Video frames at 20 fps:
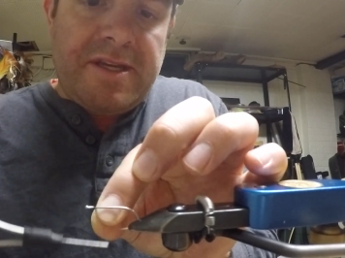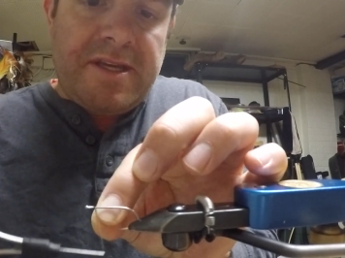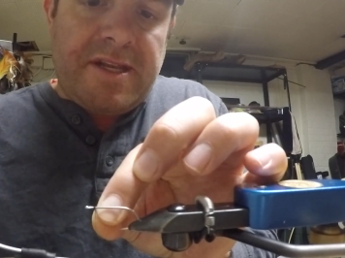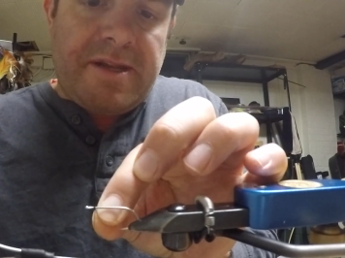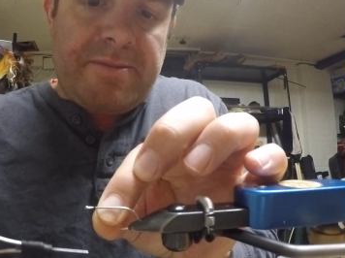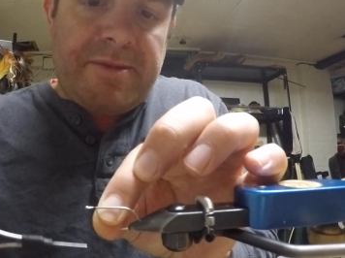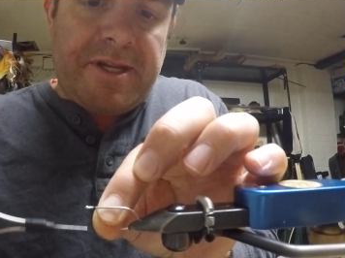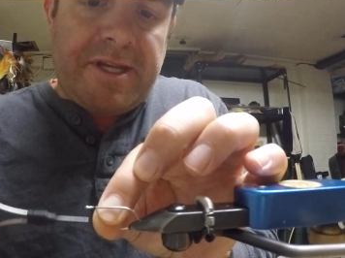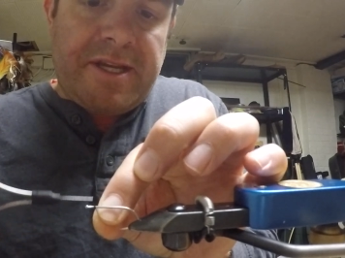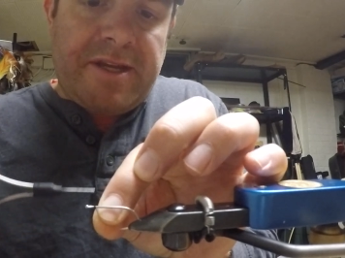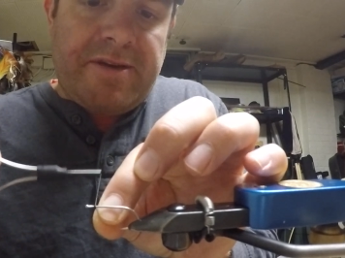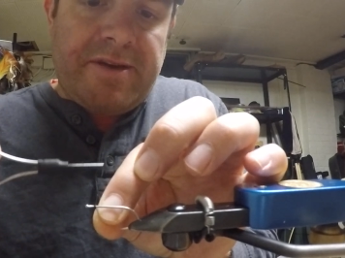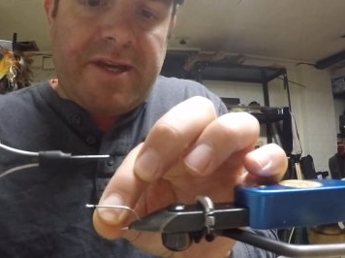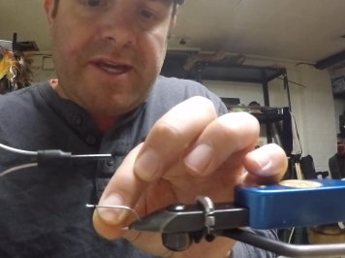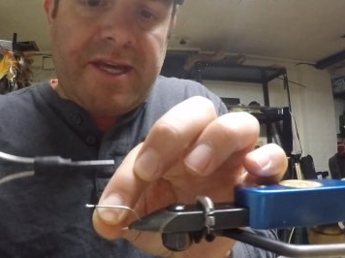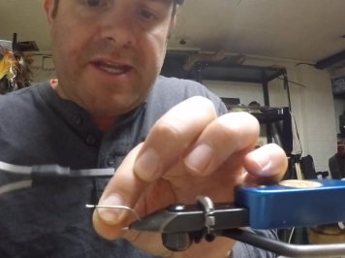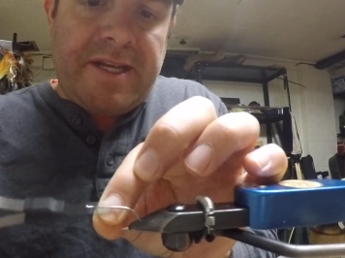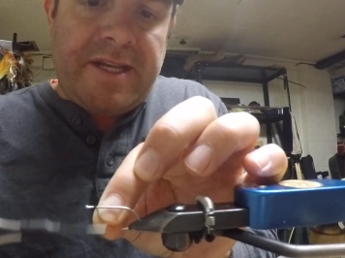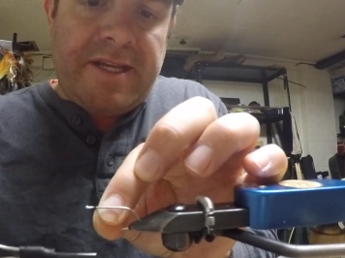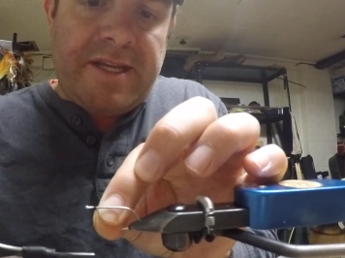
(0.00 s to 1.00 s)
And I'm going to go
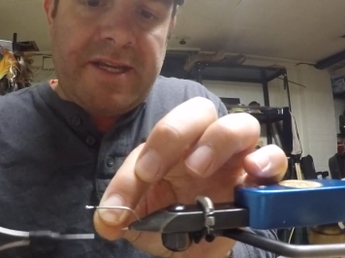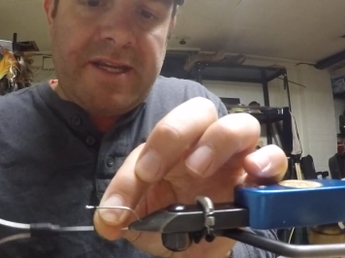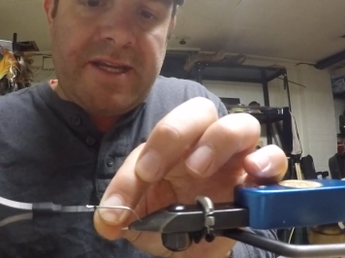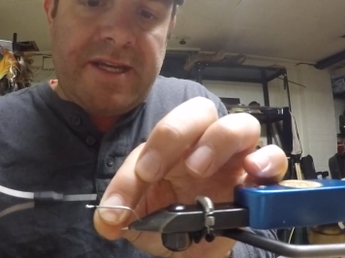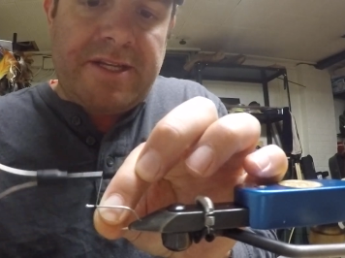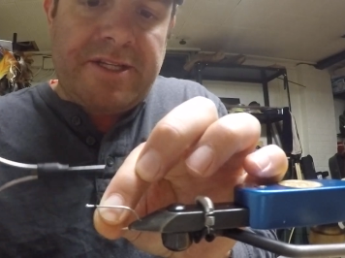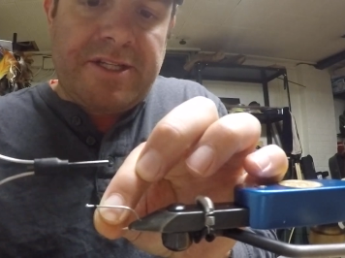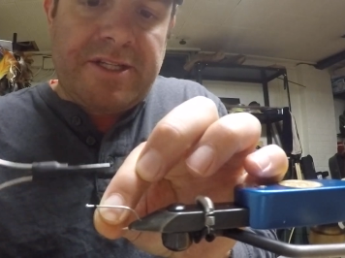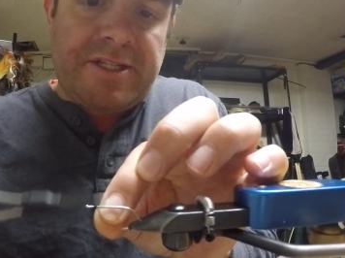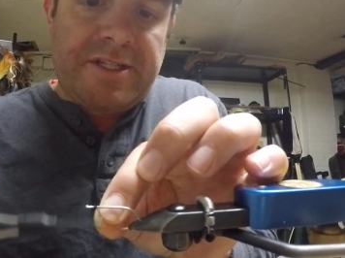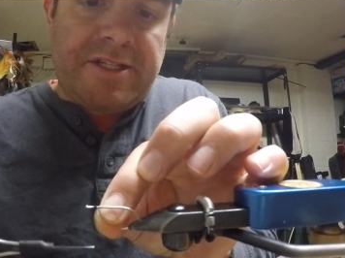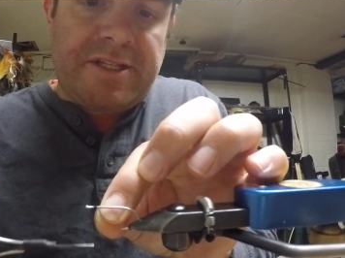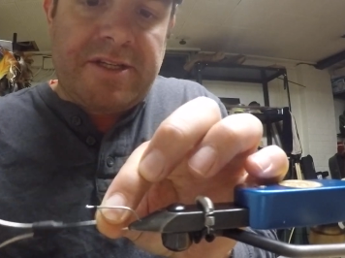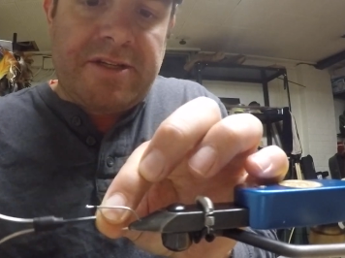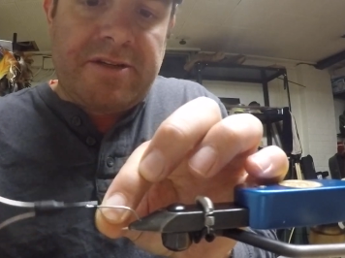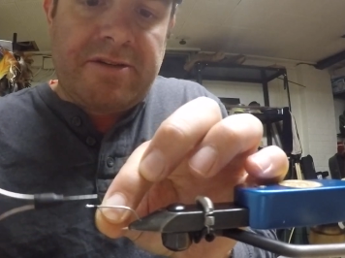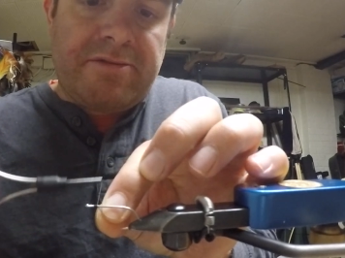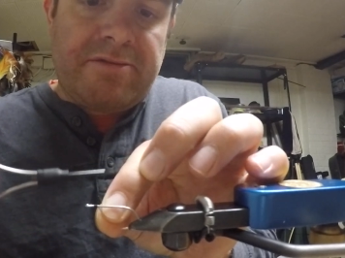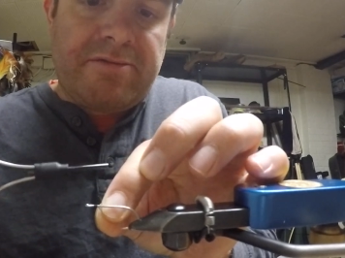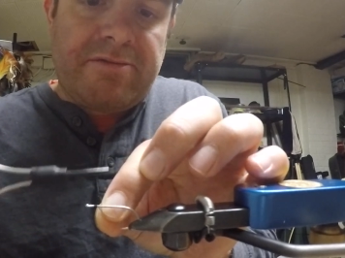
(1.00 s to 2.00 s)
ahead and just
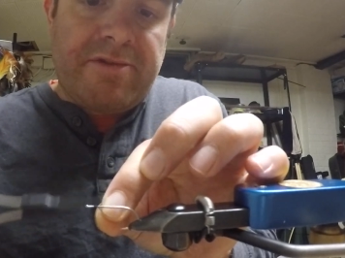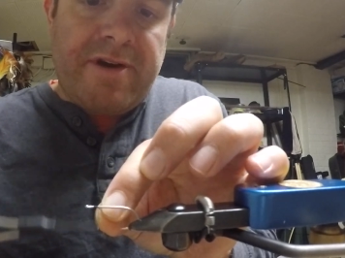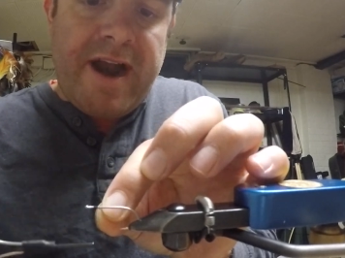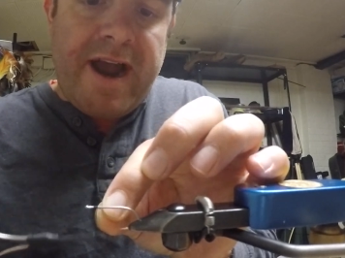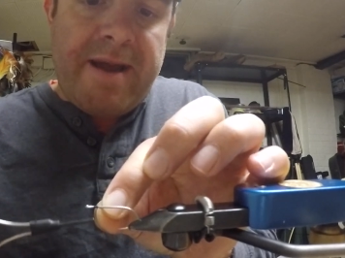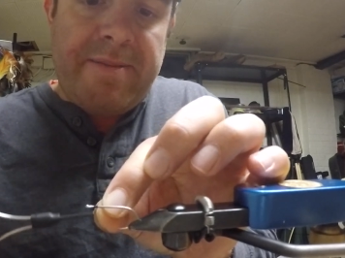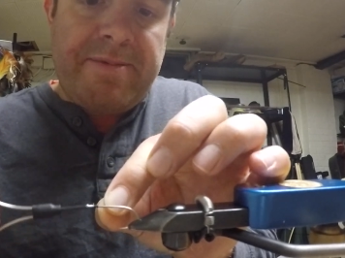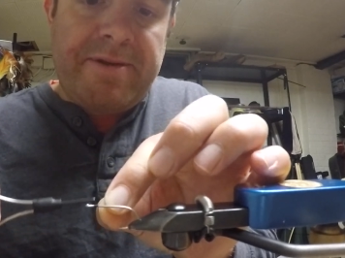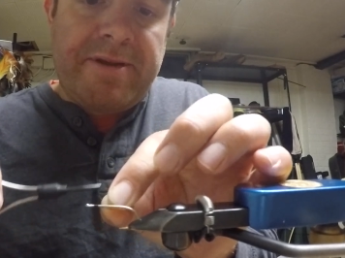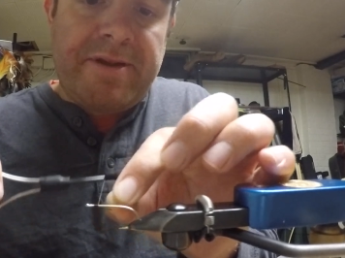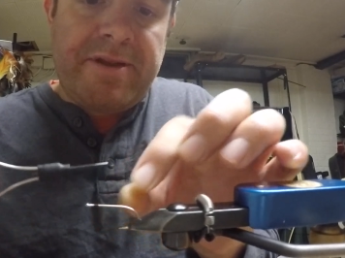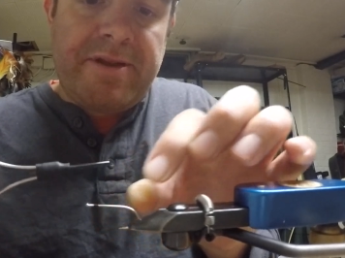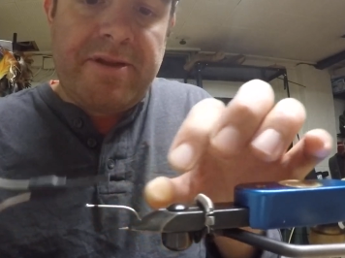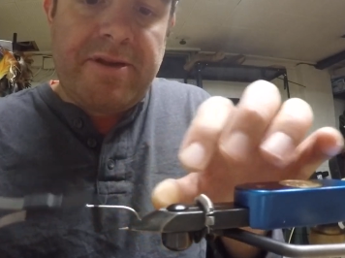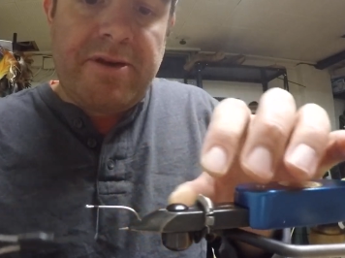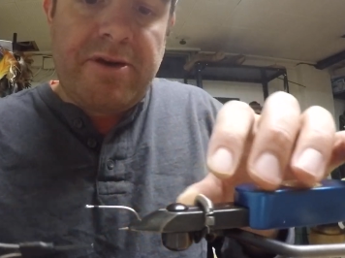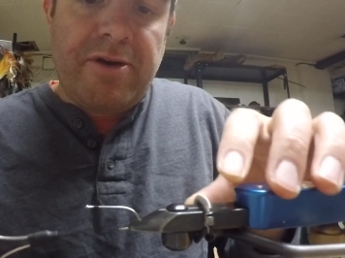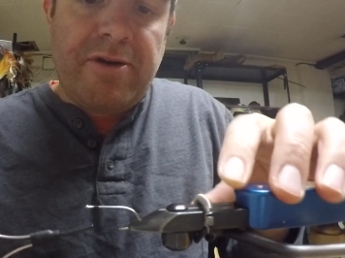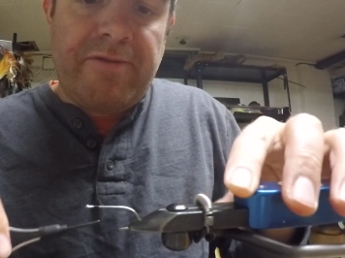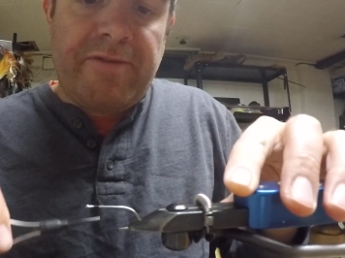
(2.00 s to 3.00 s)
wrap
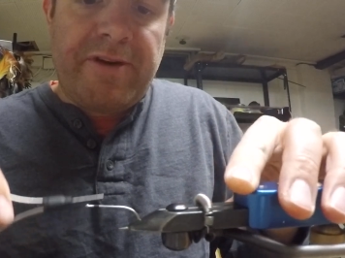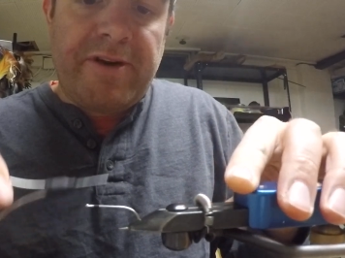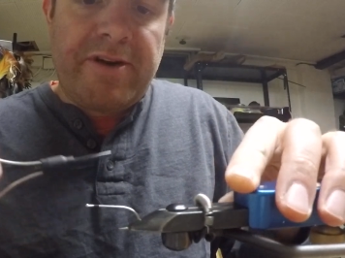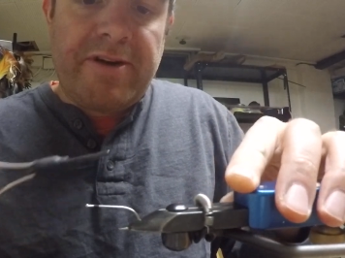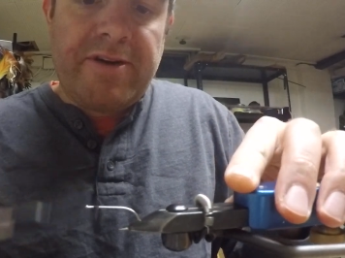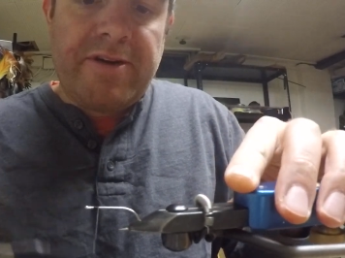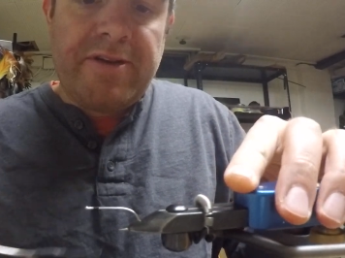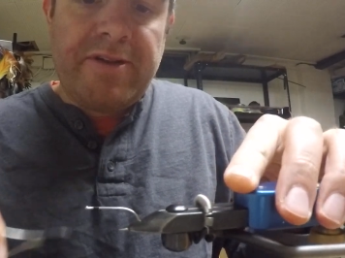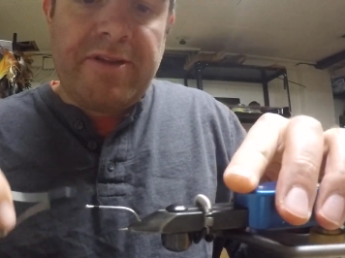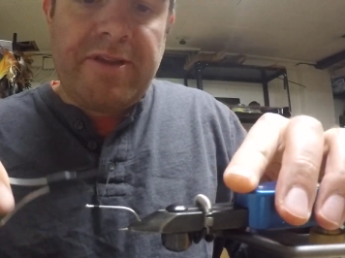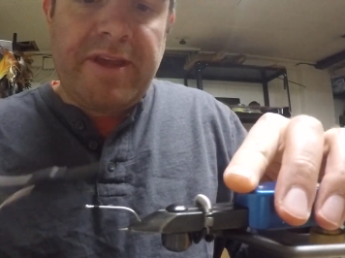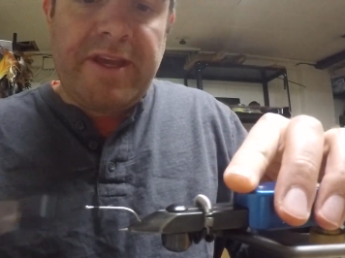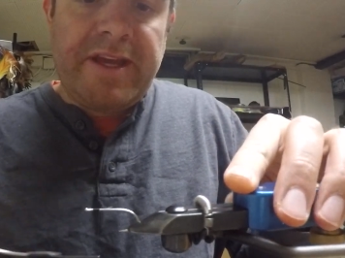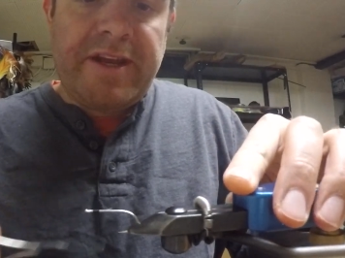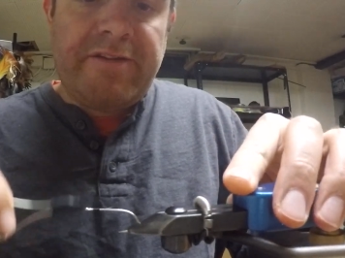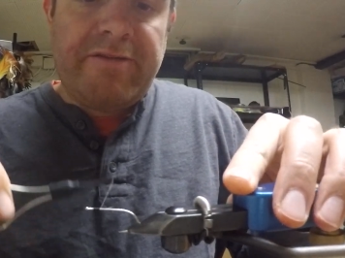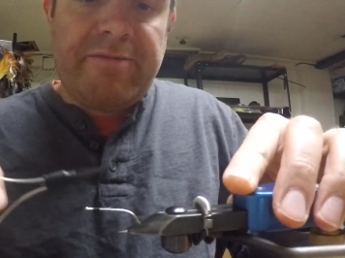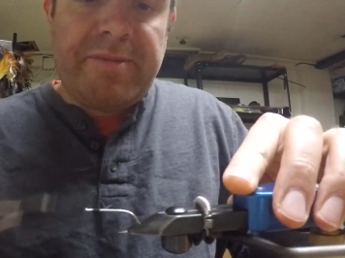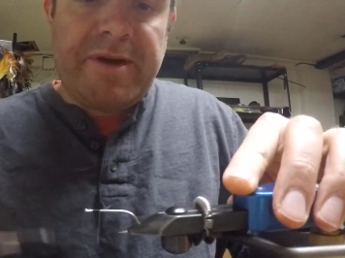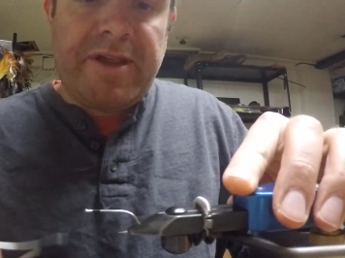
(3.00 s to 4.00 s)
over the
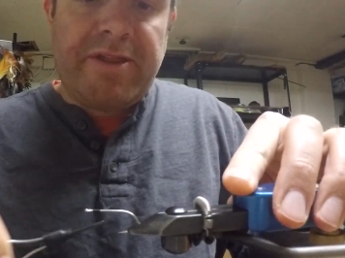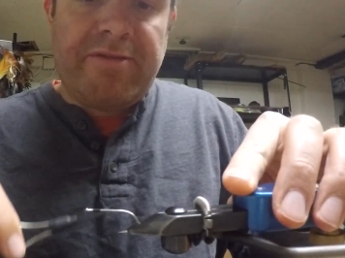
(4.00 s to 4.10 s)
end of my